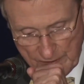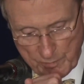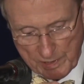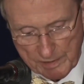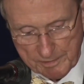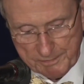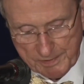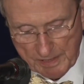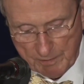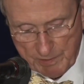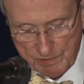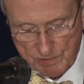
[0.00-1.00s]
But
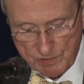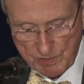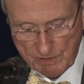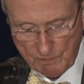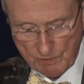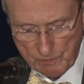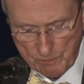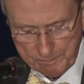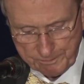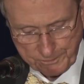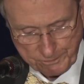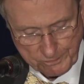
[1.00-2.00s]
let me just give you
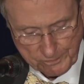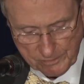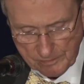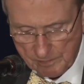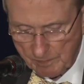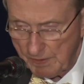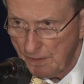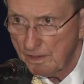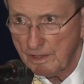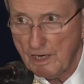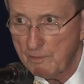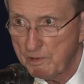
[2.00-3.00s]
a
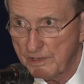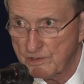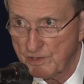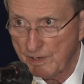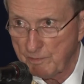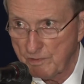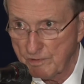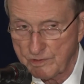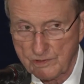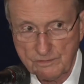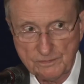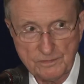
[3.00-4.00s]
couple examples.